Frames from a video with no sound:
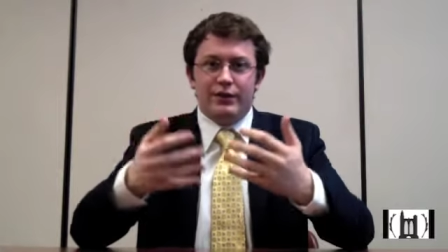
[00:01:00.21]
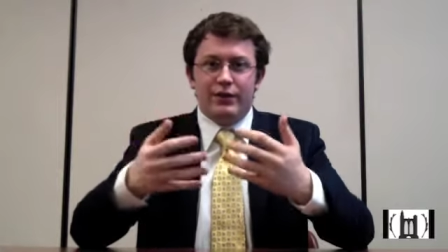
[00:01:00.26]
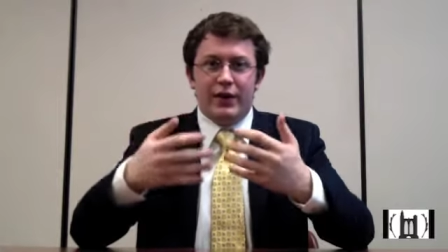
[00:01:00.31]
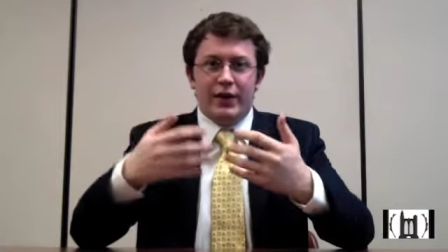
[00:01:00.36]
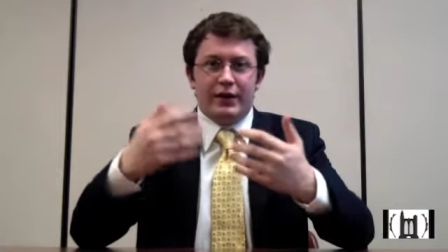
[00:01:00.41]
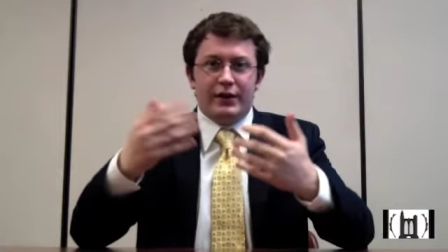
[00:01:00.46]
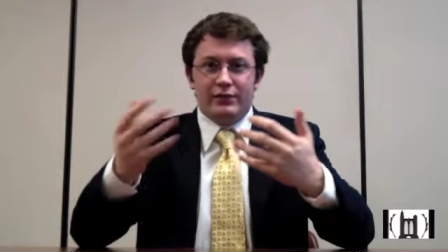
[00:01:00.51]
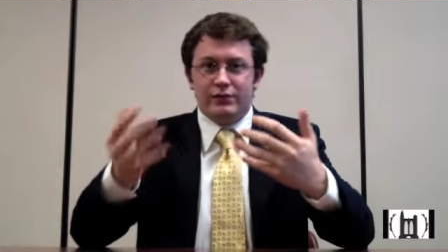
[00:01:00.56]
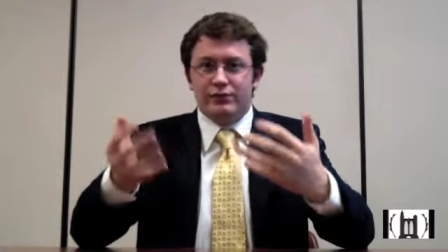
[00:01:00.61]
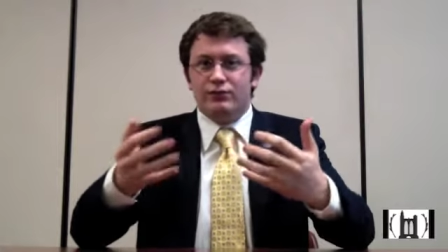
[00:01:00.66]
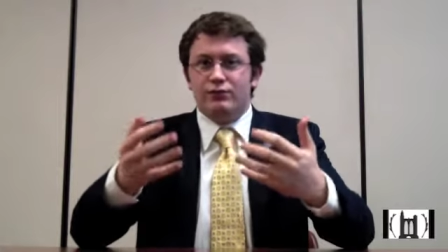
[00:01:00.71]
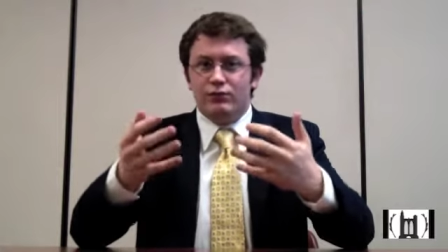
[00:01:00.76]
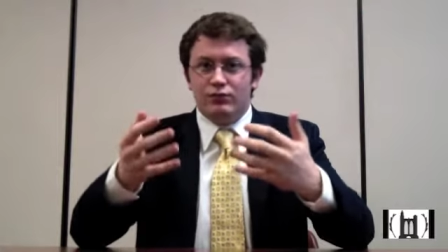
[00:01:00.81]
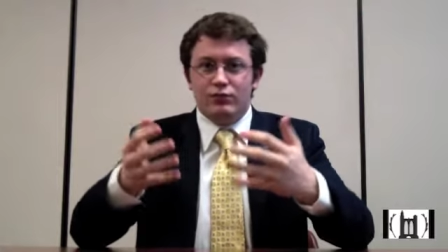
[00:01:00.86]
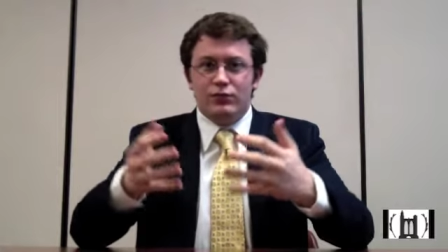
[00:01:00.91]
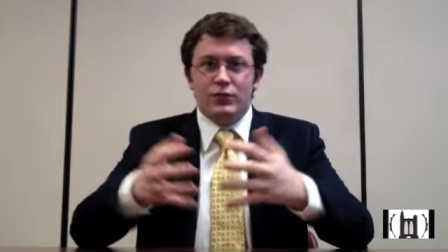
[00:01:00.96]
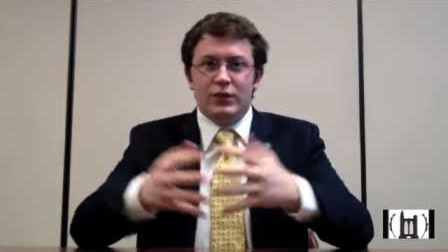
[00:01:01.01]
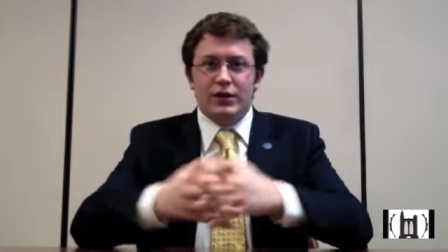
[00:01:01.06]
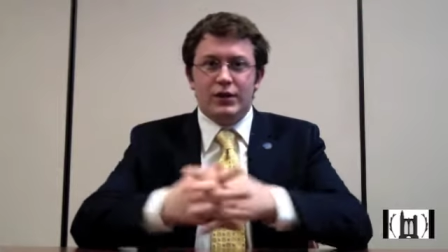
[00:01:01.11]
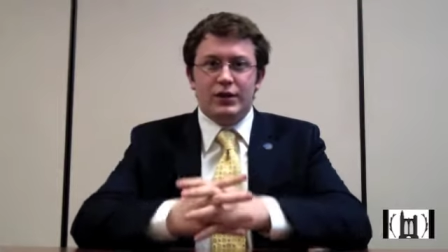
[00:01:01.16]
that
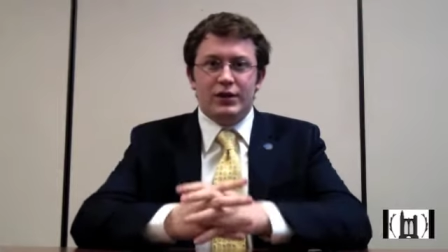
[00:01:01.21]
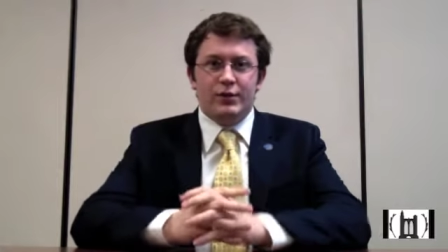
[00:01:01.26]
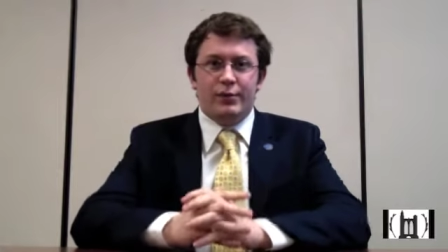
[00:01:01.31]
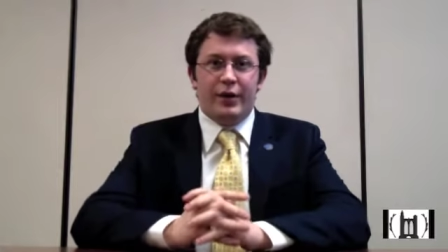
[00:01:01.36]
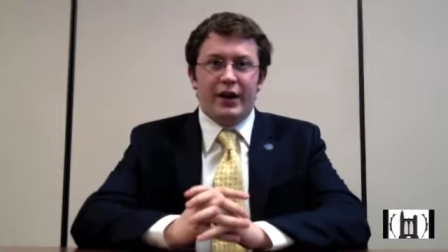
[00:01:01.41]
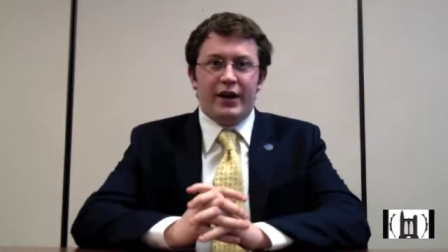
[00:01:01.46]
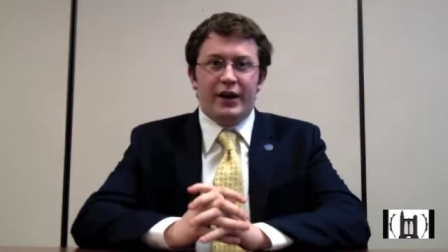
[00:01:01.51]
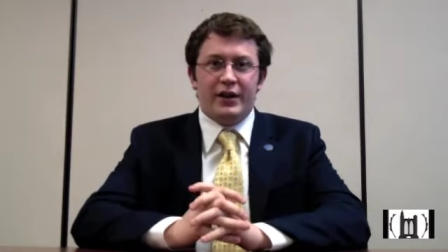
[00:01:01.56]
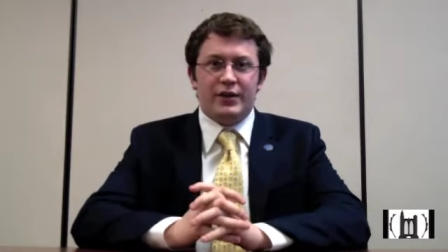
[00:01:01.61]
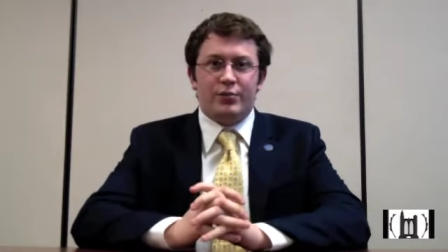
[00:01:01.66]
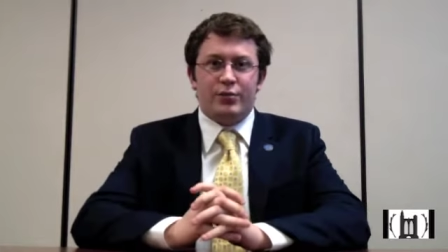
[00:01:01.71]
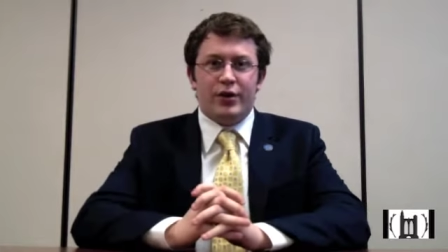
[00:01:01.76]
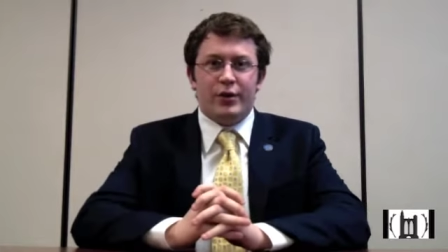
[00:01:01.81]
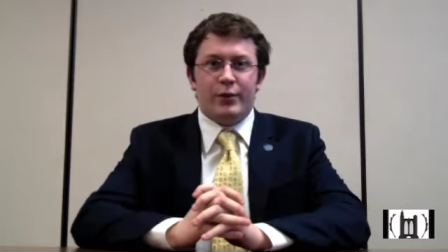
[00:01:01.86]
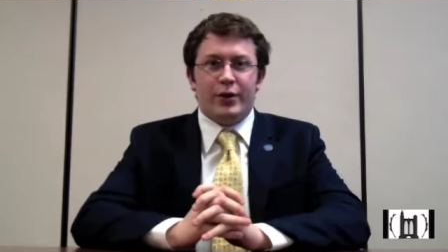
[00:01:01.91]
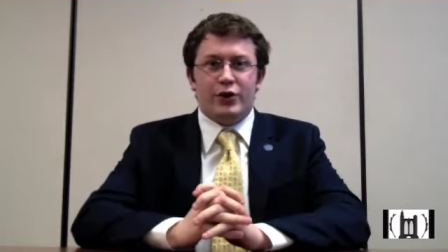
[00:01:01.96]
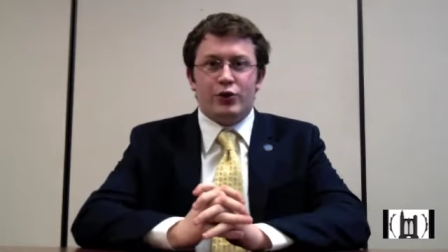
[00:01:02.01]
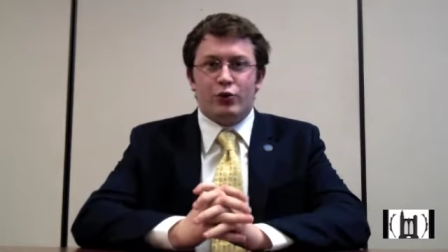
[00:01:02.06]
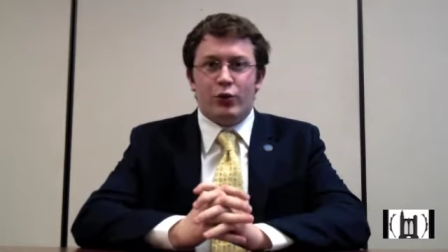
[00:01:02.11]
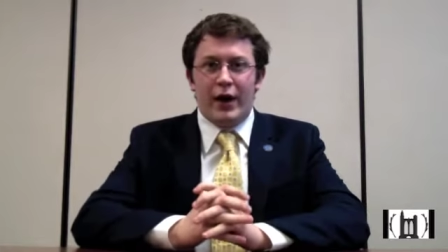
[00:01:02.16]
debate has pretty
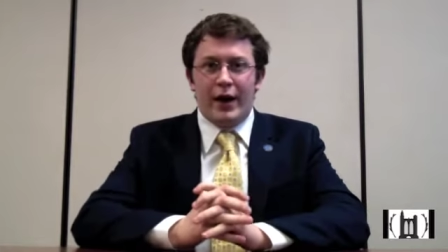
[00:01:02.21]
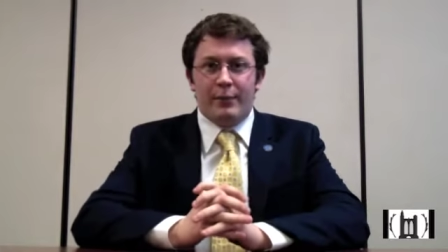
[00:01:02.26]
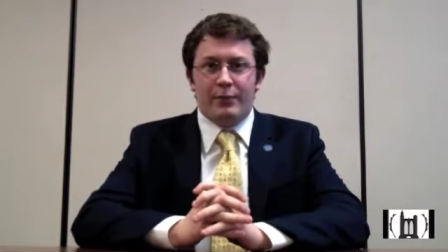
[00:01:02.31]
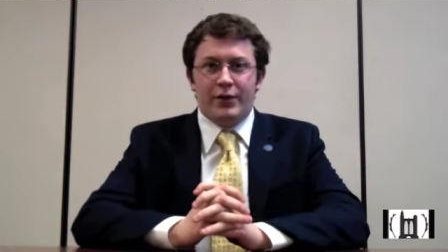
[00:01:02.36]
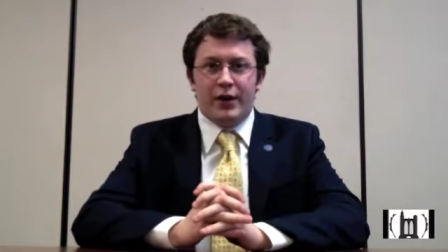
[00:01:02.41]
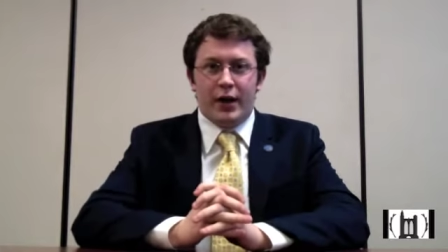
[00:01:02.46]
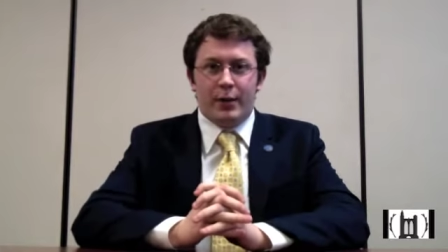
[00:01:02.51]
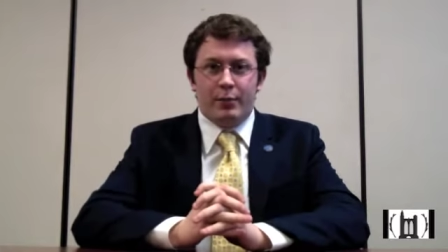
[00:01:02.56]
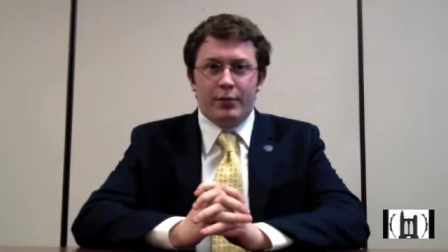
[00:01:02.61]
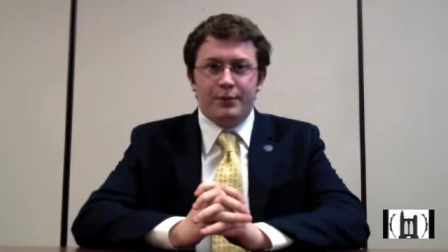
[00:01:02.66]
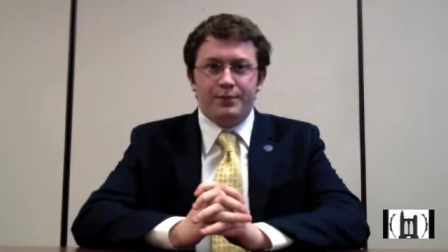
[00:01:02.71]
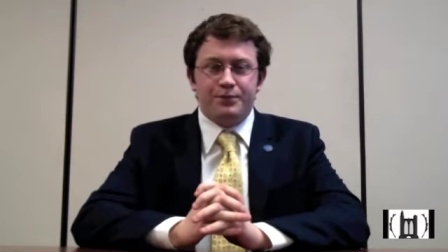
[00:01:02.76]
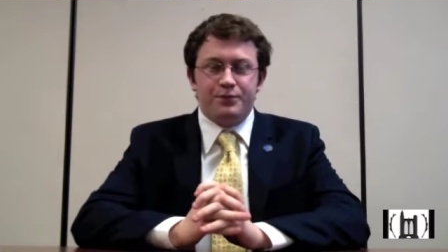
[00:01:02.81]
much wrapped up.